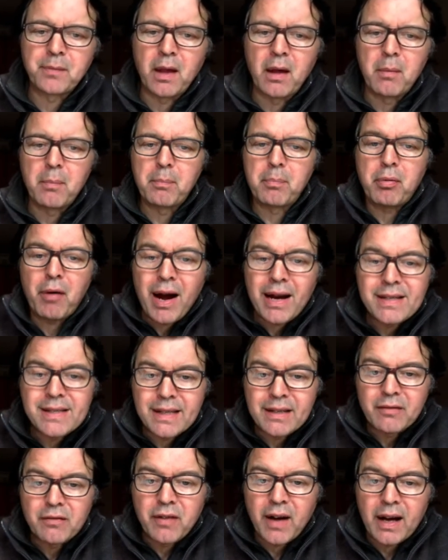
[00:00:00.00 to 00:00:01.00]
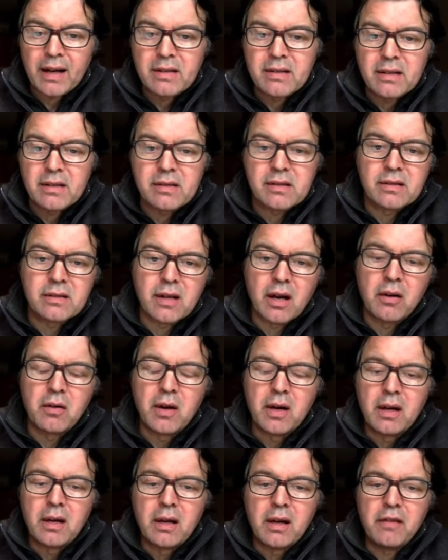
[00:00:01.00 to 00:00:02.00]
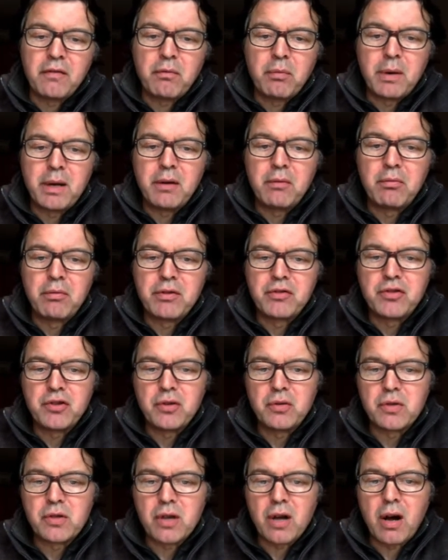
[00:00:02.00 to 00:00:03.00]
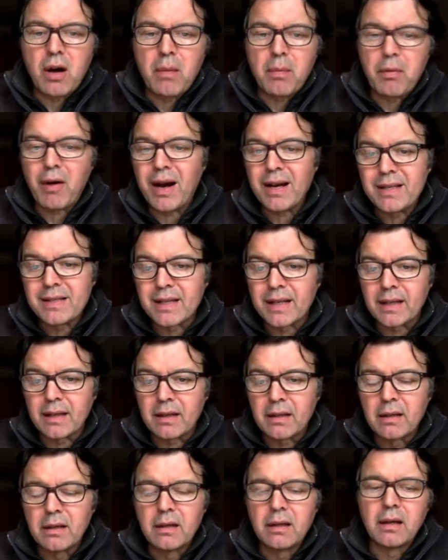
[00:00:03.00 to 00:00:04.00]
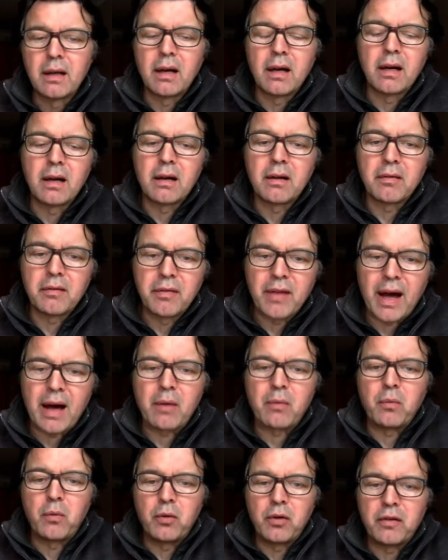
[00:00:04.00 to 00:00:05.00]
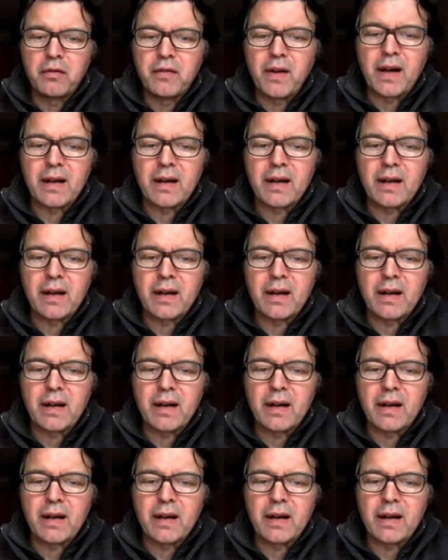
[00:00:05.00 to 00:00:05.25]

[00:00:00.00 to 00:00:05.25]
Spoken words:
Pricing factors, so if we reduce our pricing, that would affect